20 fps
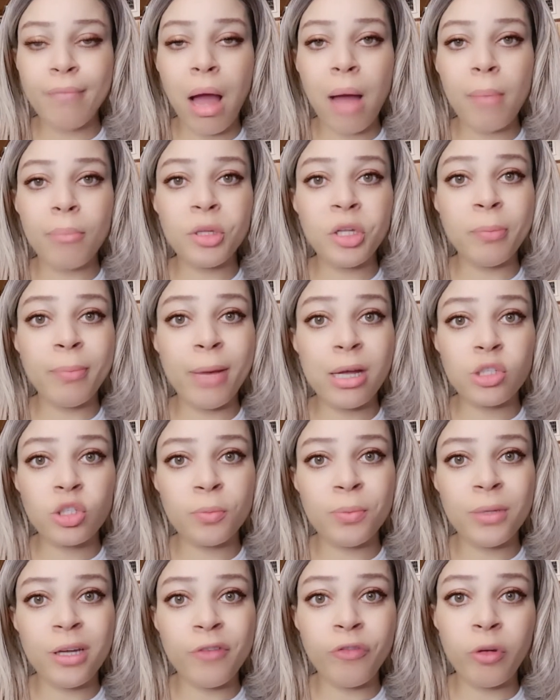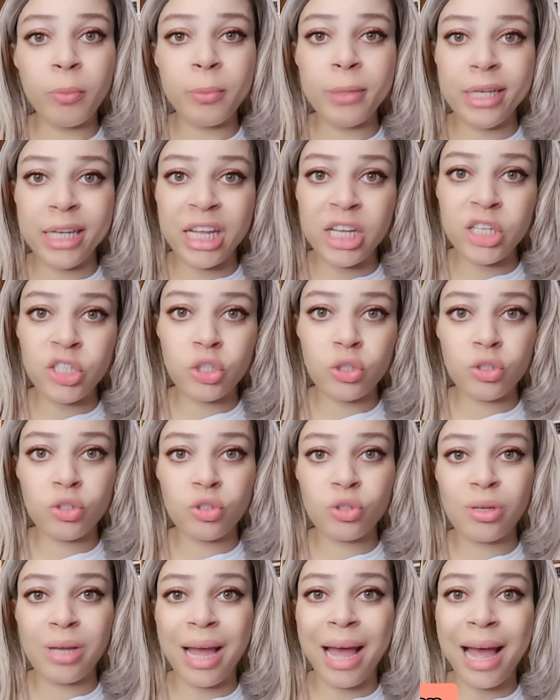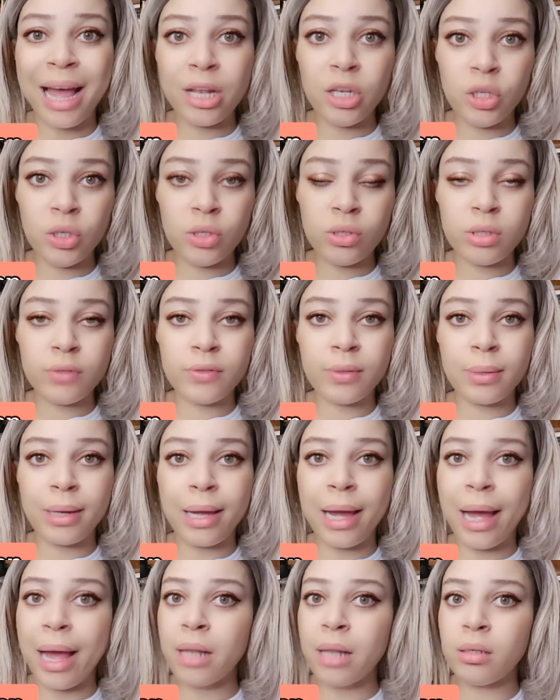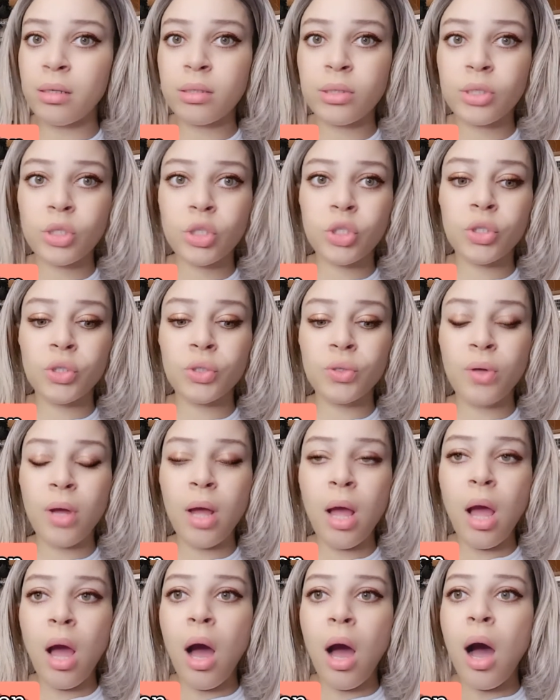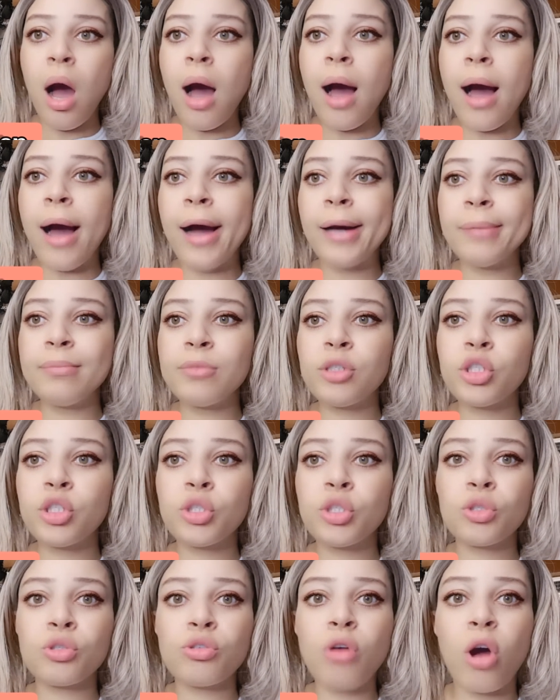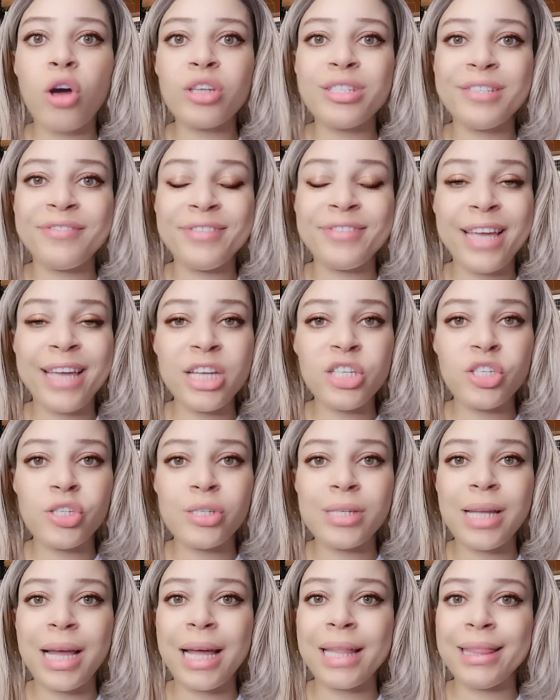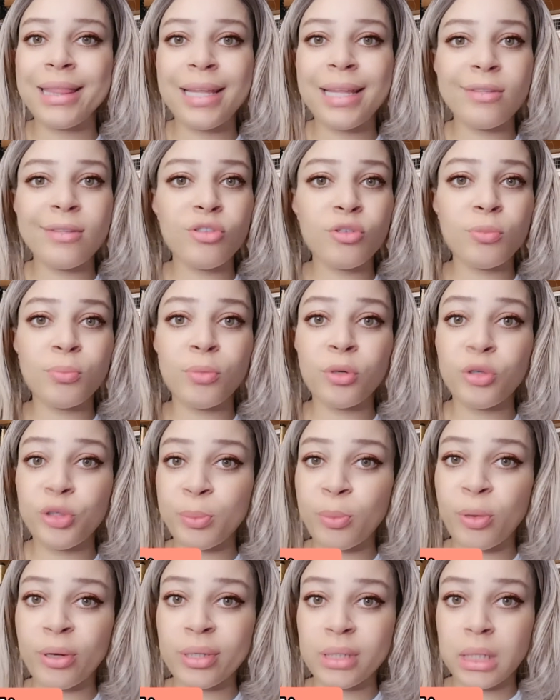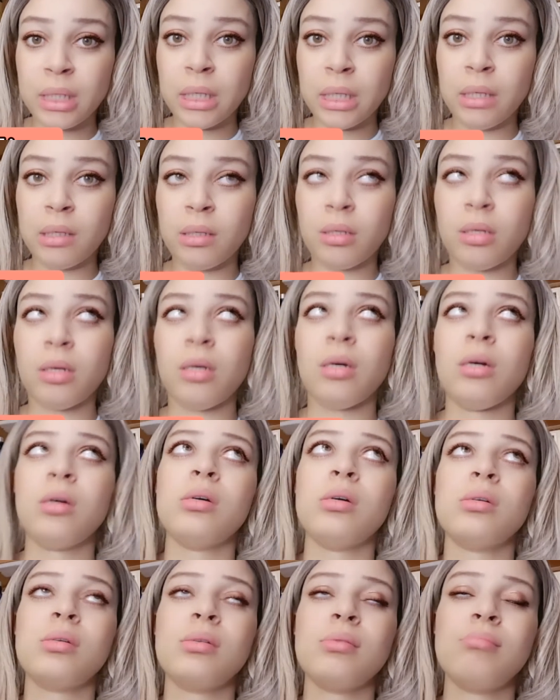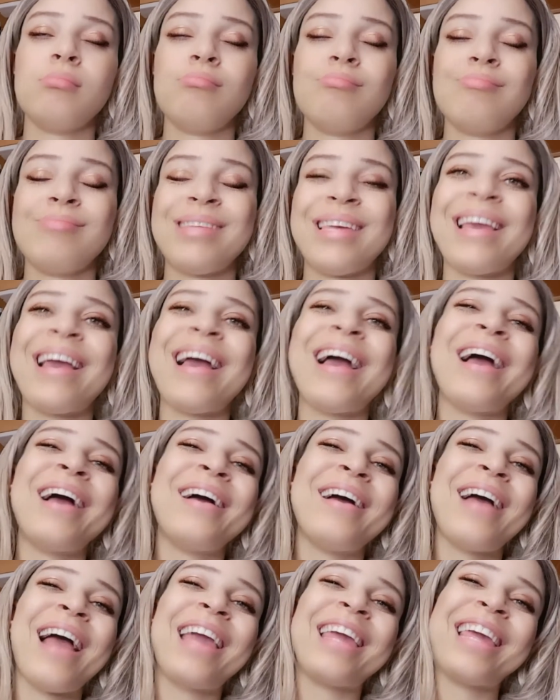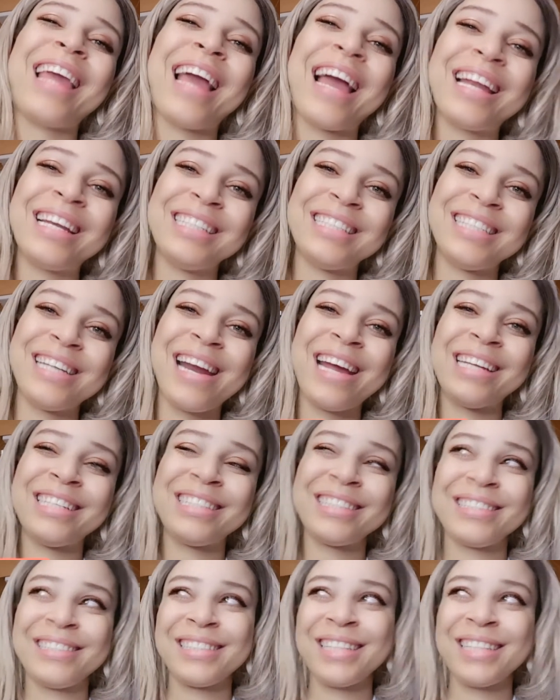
Haematopia formulation to callus, from callus to ossification, and then to bone remodeling. Yeah, I got it right.